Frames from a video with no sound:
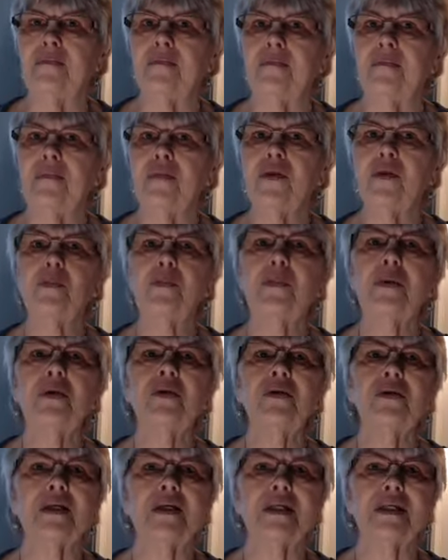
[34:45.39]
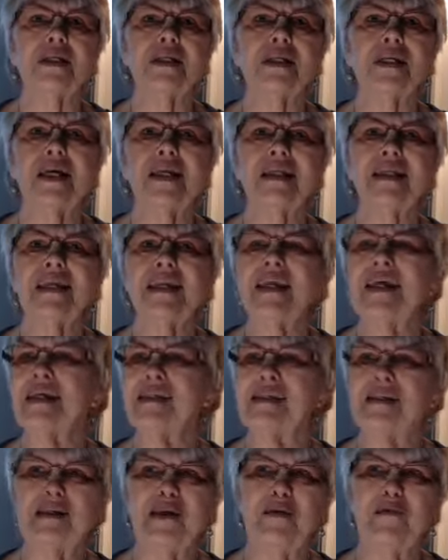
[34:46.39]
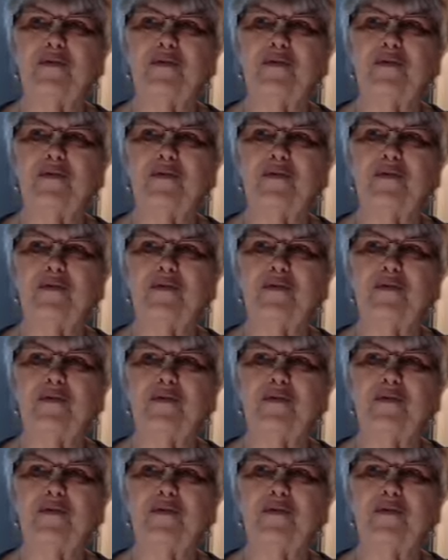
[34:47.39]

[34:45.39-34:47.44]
The ability to take the next step